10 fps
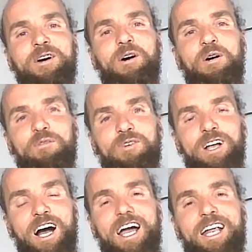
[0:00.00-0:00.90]
of
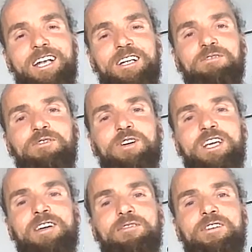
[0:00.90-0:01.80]
kindness,
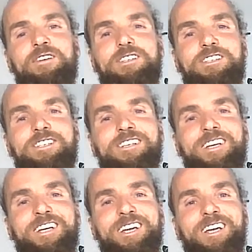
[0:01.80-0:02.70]
forgiveness,
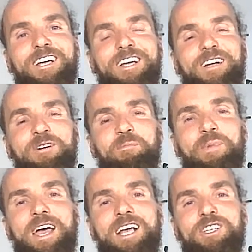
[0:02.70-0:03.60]

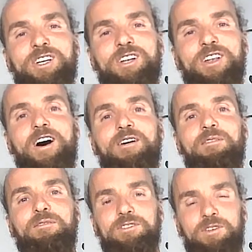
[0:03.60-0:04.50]
compassion,
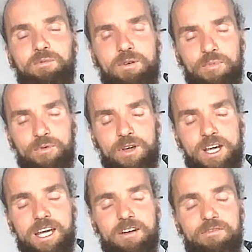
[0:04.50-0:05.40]
love. So we
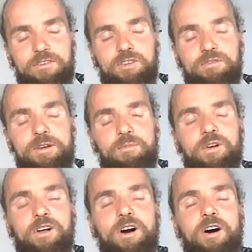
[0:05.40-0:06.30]
breathe for three more
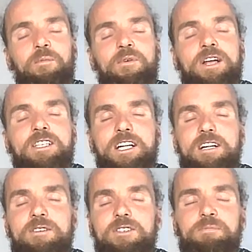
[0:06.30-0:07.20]
calm breaths, a little
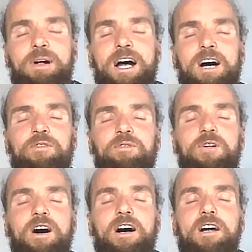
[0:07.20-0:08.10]
smile to the
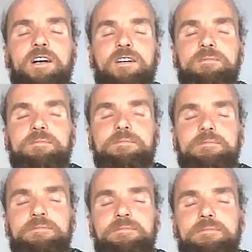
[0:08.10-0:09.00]
heart.
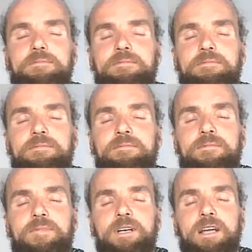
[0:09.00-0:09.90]

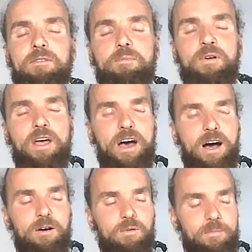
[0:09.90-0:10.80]
With every breath
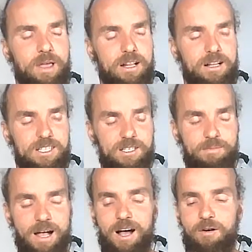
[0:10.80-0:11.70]
out, we make that
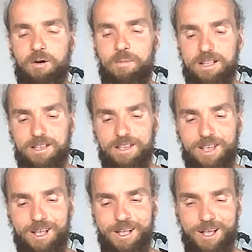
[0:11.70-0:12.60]
smile a bit
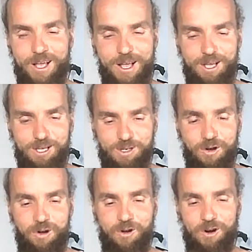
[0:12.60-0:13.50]

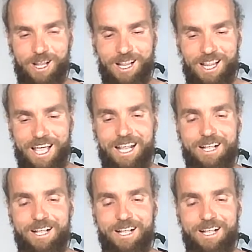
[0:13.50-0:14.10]
stronger, that letting